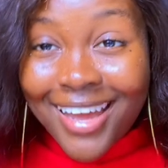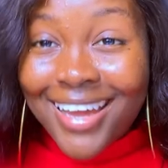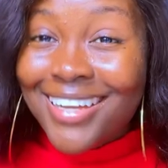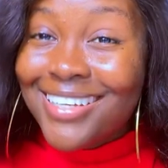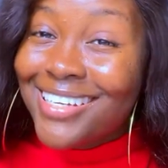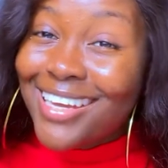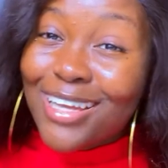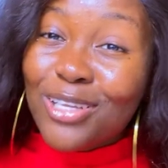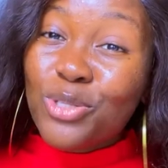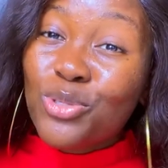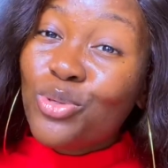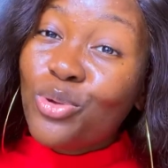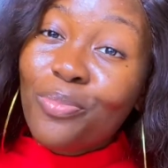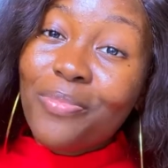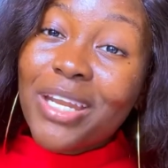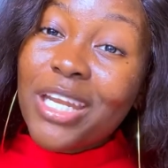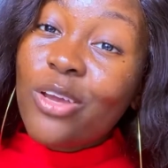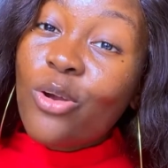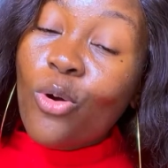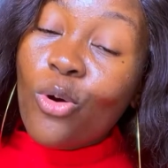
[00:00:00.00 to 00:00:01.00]
there are so
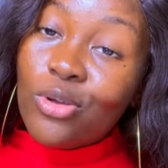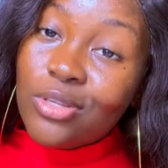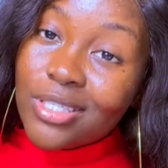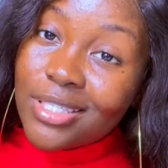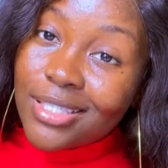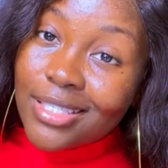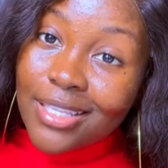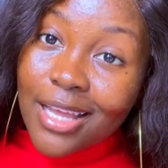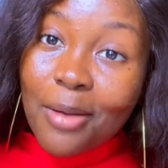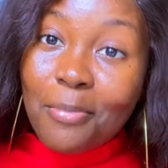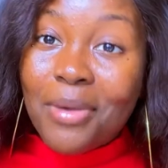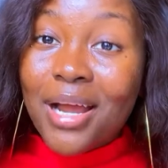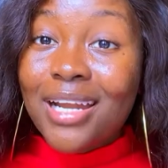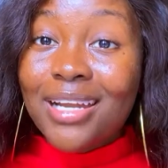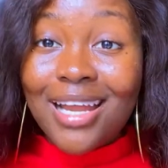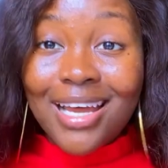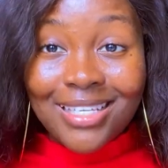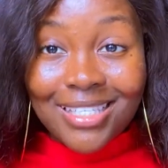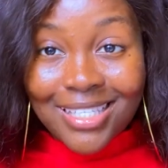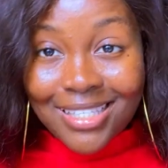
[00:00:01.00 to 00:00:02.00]
many courses I'm
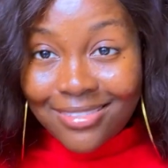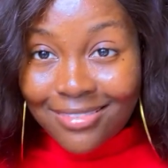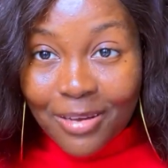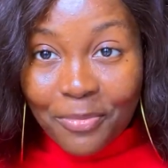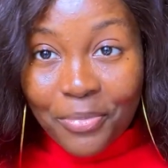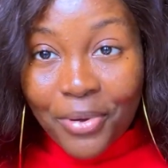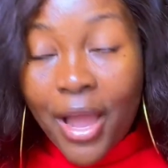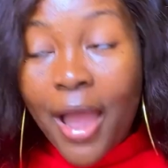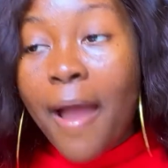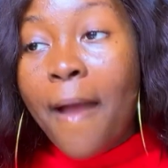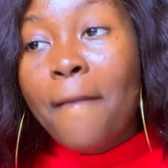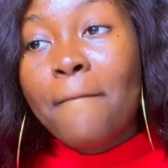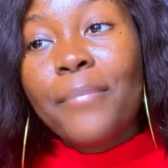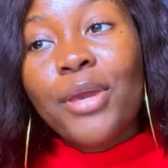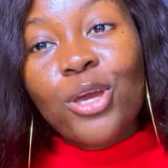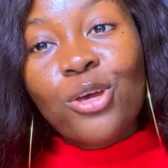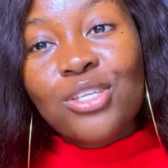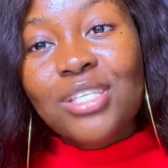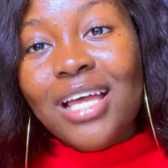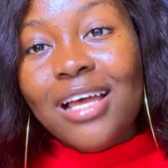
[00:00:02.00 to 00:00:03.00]
gonna scrap.
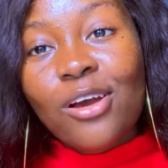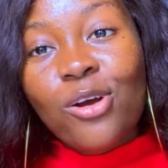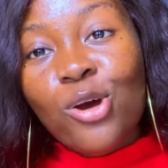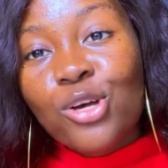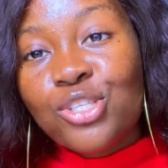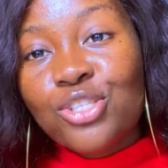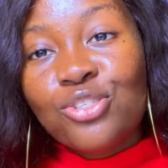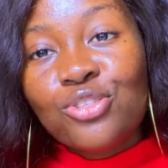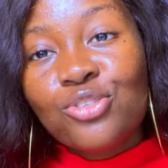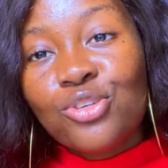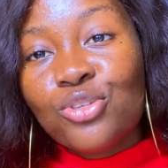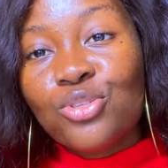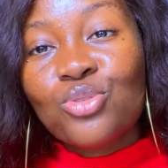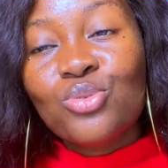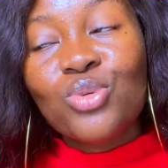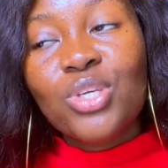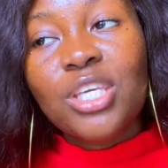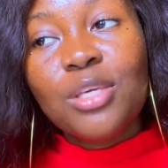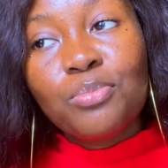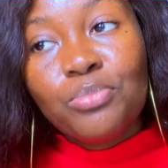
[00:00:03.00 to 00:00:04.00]
Because that course is just to
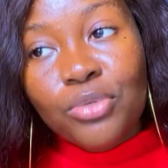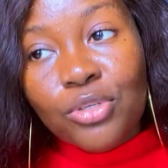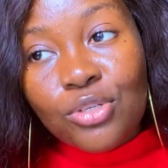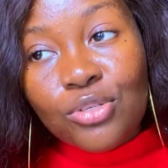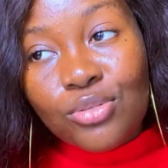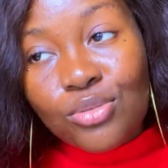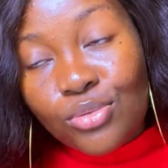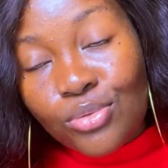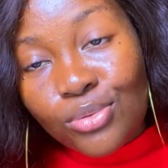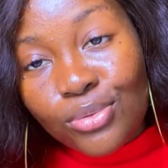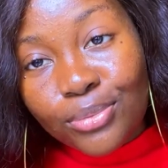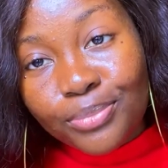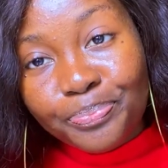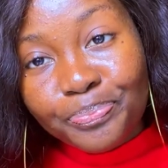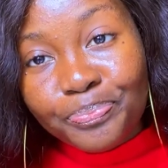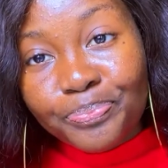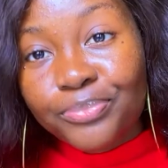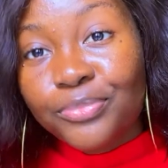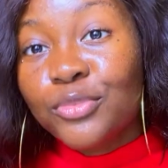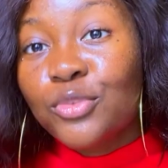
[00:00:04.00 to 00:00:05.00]
keep you in school,
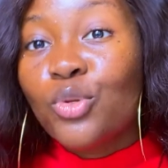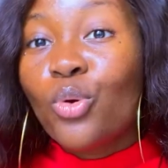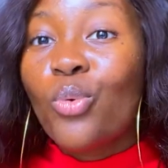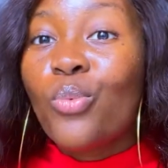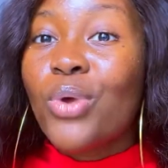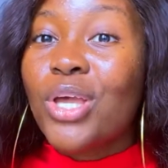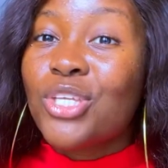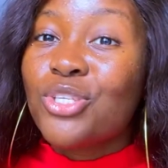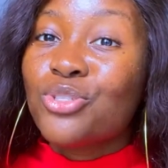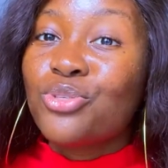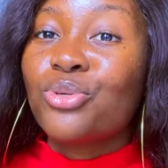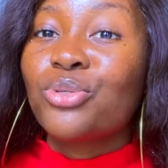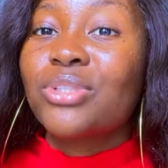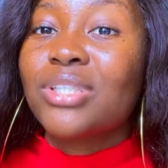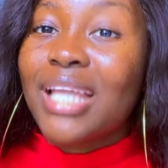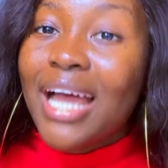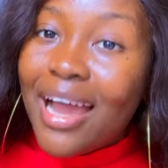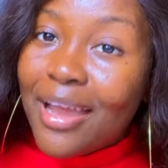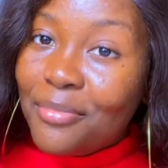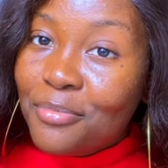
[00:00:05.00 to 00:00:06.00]
to waste your
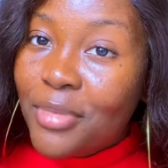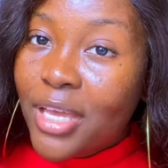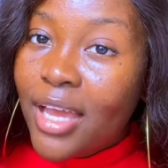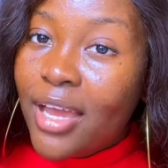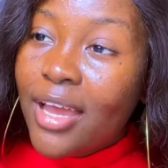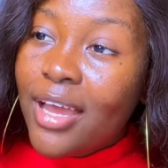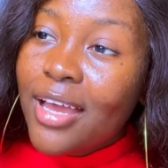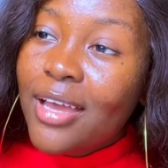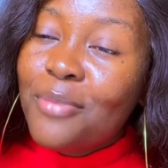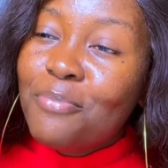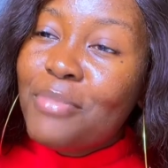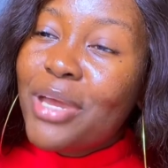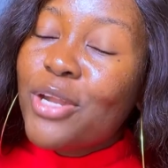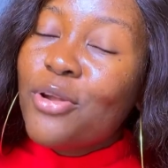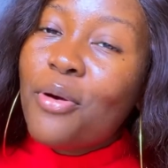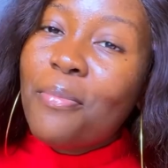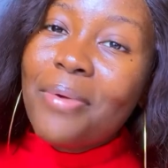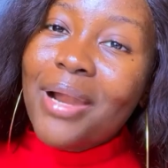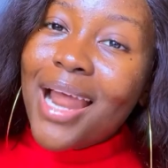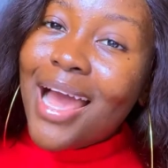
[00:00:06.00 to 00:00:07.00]
time. They
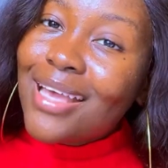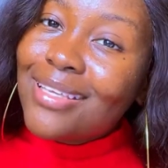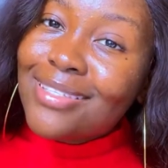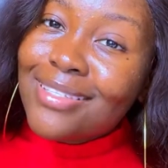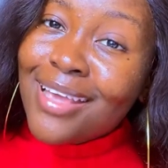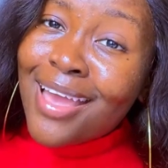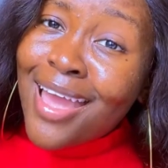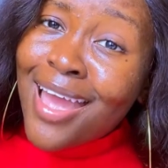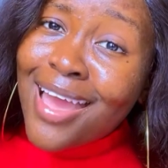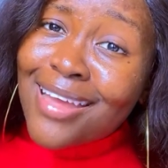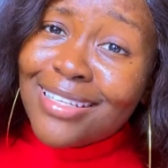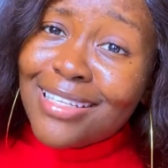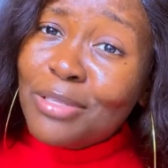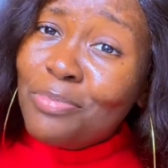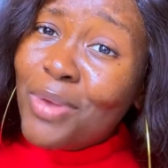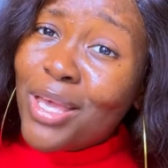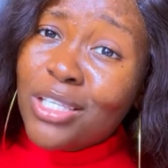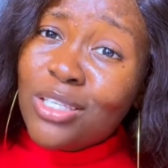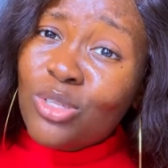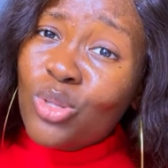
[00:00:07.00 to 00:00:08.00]
will be like, say, this
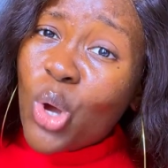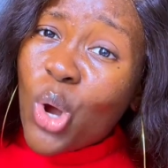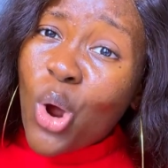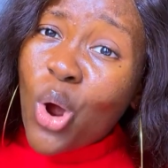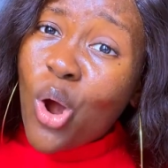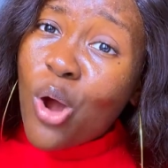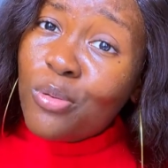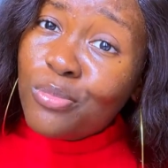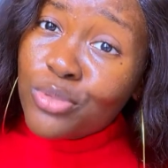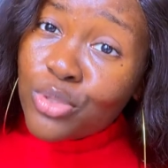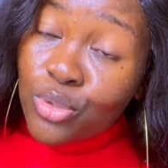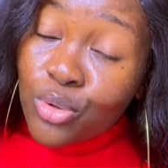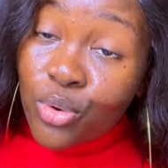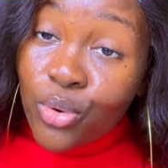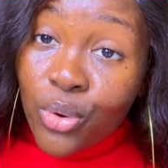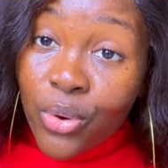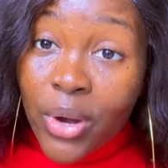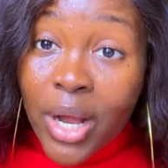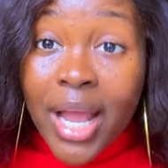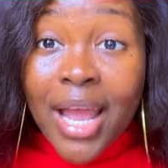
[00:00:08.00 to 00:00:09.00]
person will come to
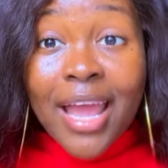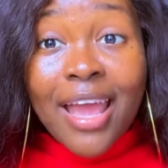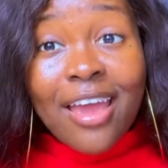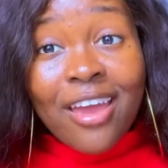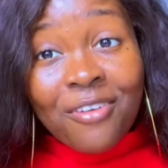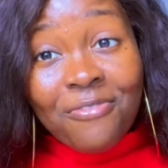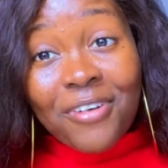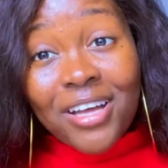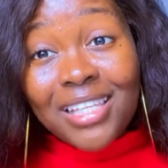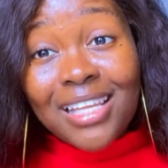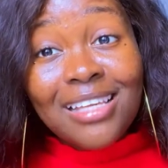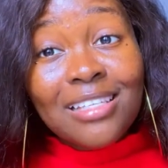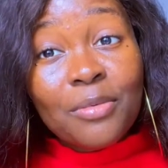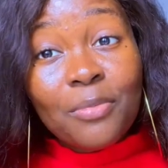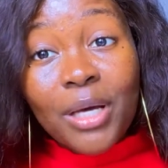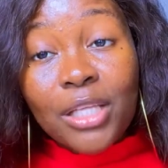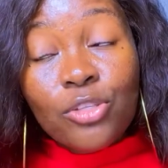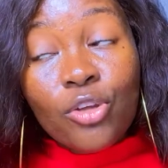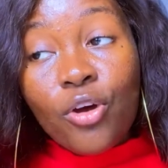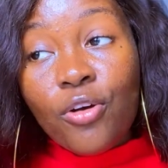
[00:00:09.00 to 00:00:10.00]
school. In fact, as a
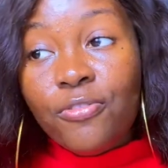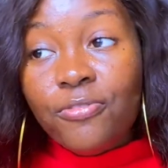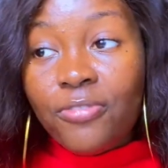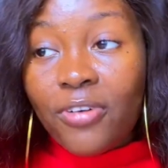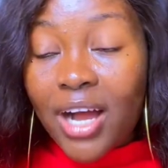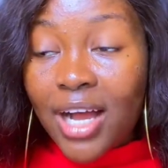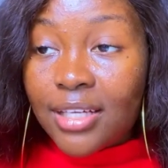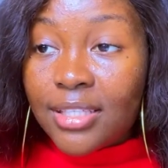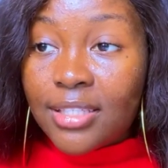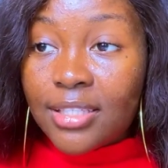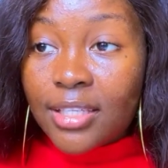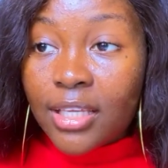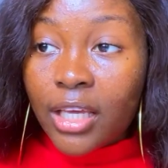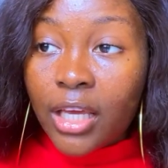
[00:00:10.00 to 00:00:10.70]
matter of fact,